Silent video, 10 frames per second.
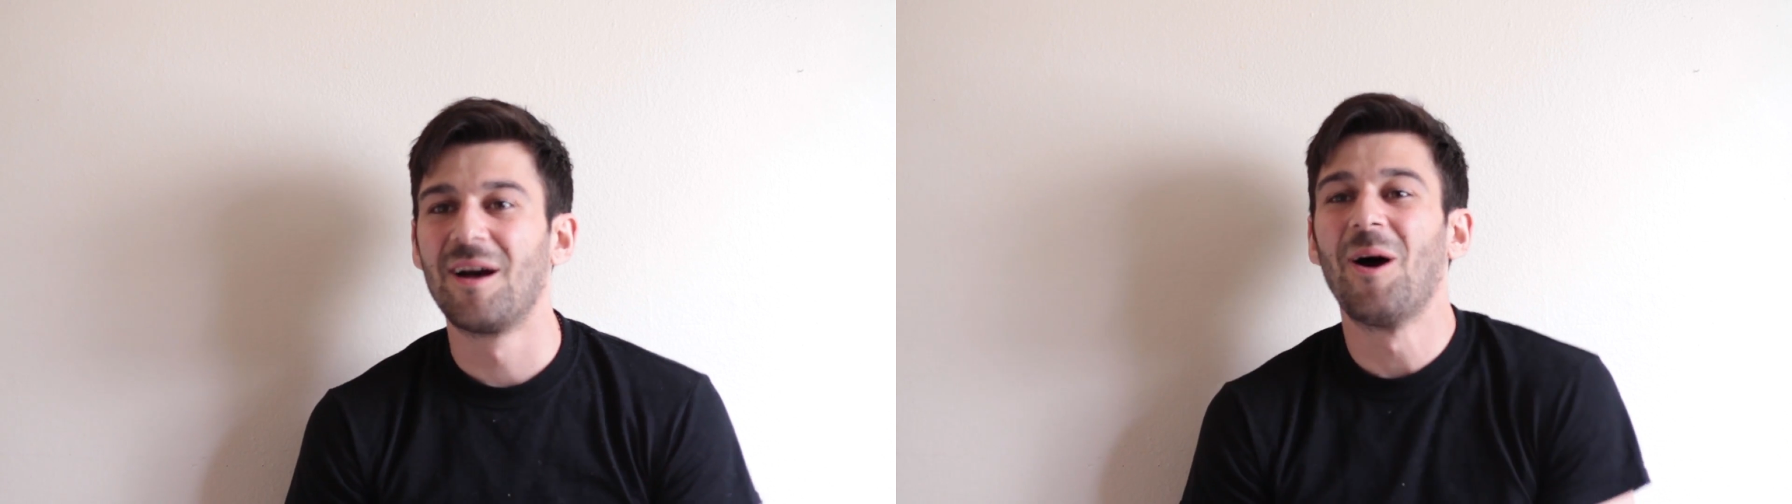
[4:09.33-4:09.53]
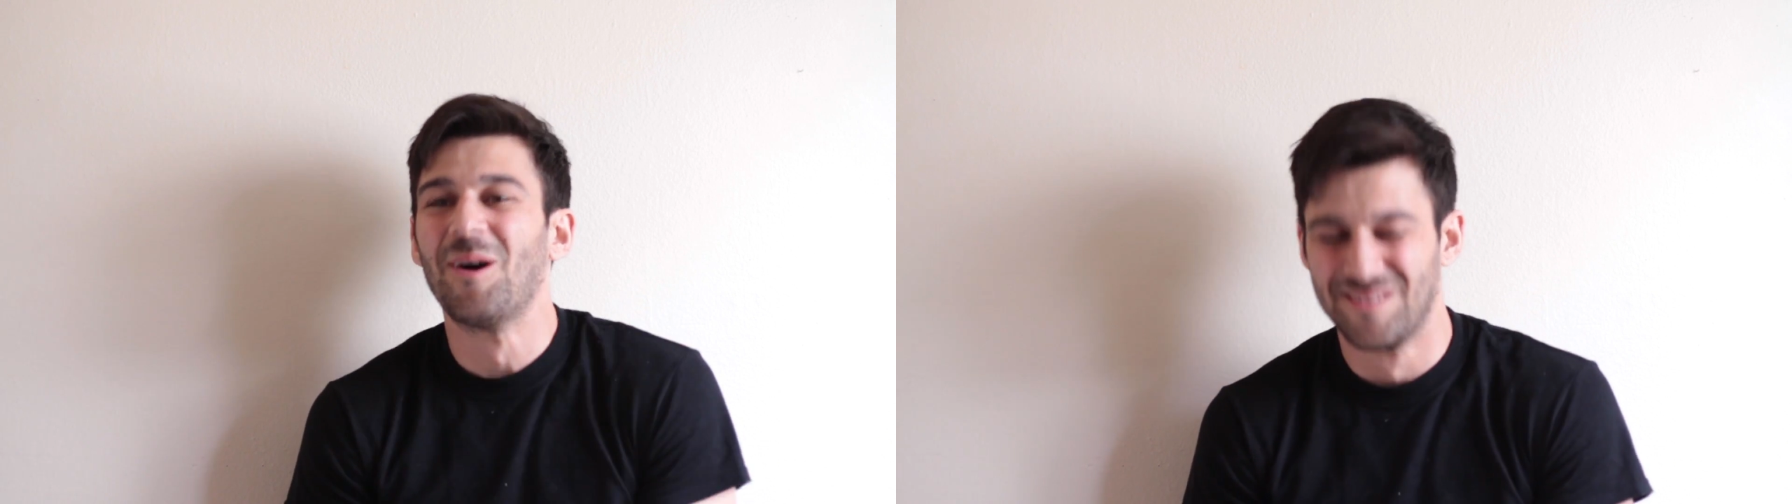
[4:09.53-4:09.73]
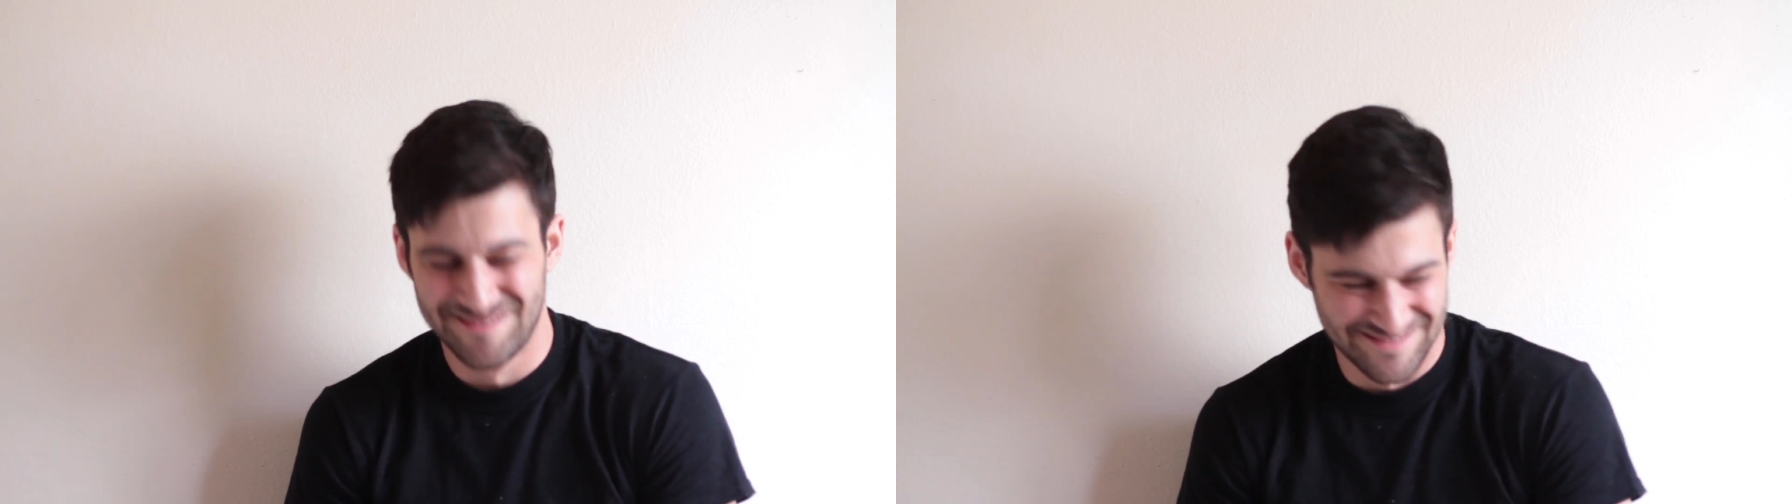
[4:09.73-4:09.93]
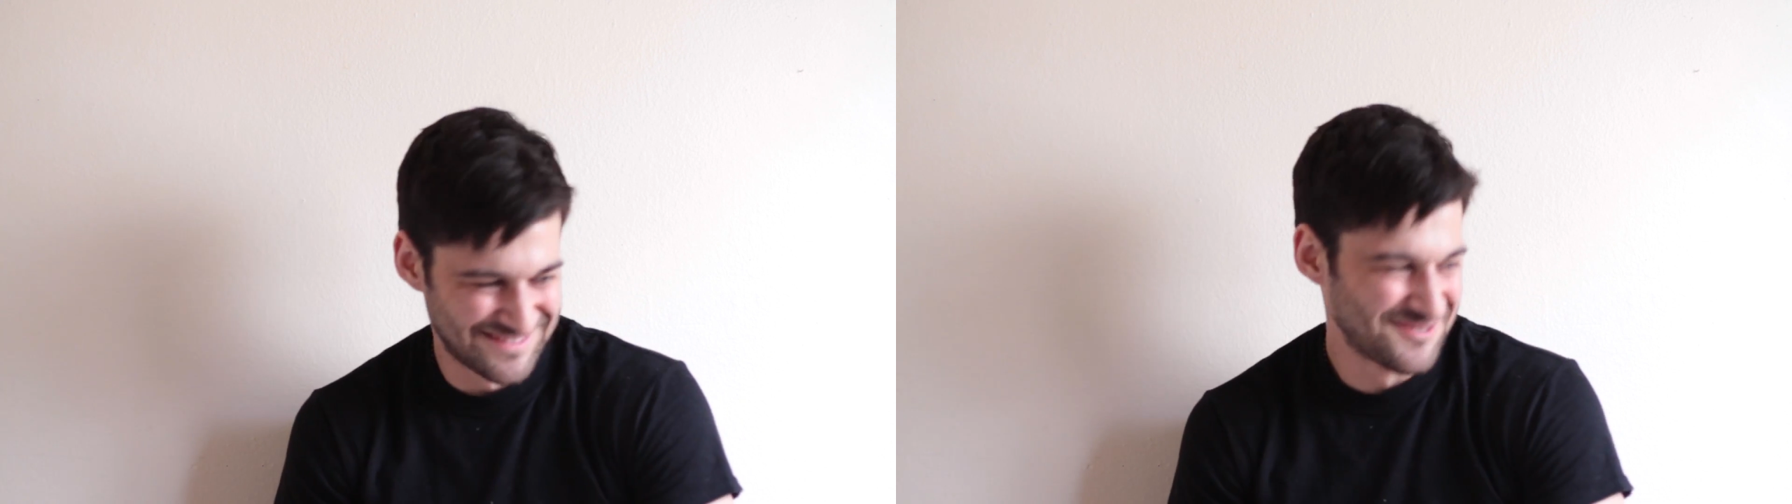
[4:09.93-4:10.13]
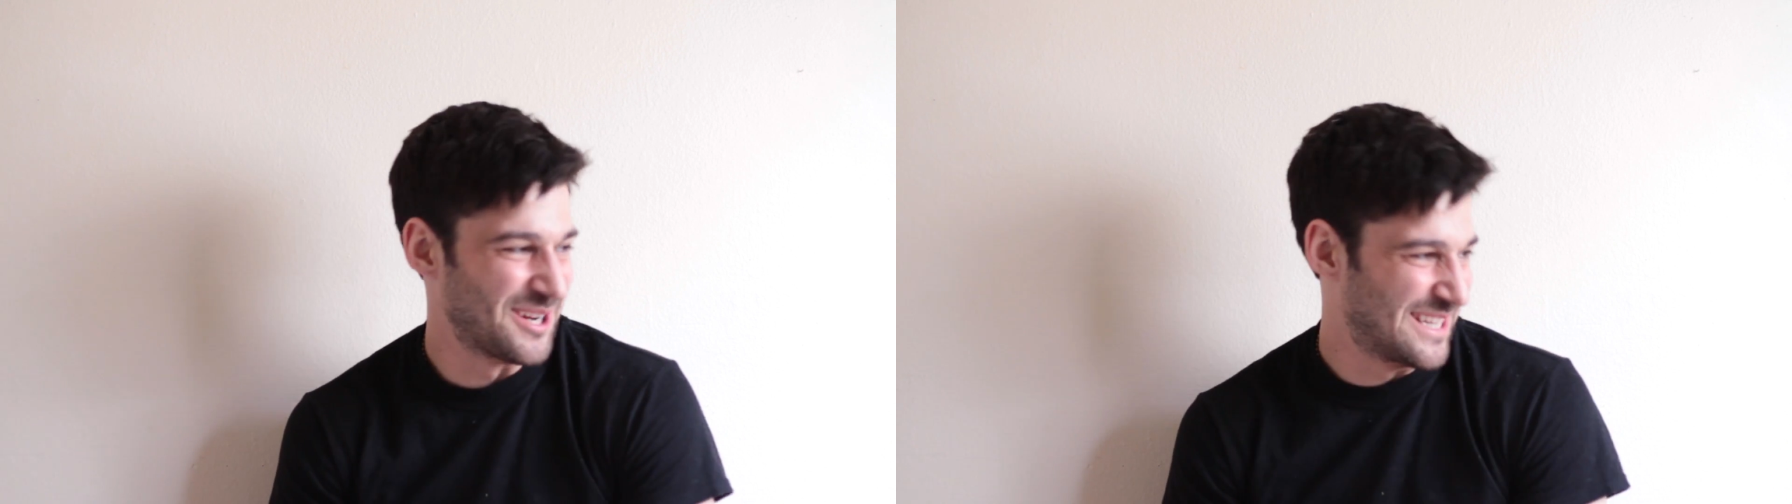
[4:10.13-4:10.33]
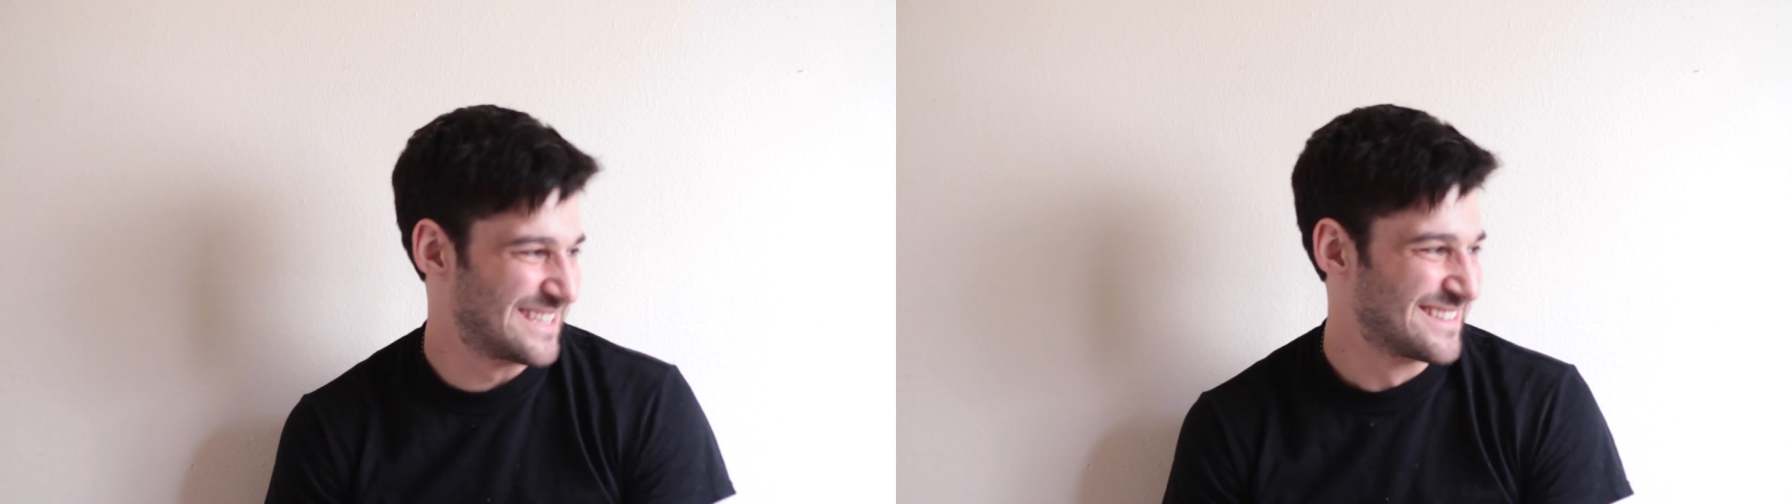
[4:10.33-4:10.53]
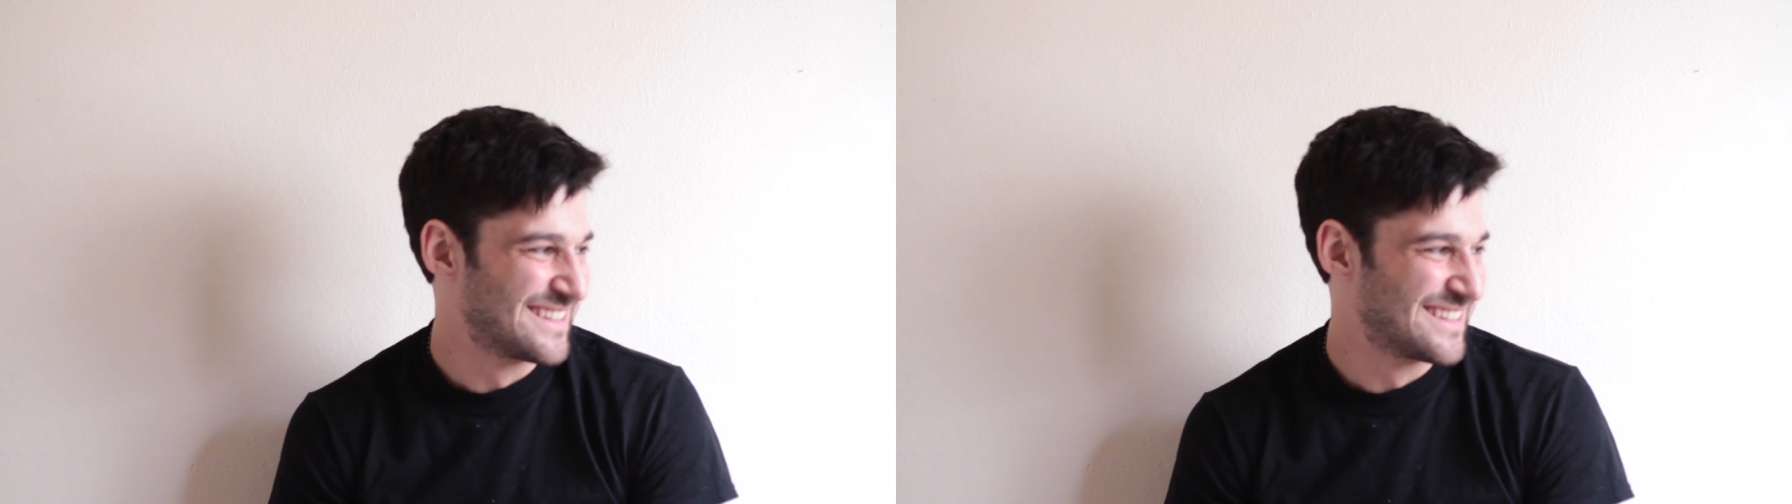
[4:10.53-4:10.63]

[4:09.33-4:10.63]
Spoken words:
Oh, really?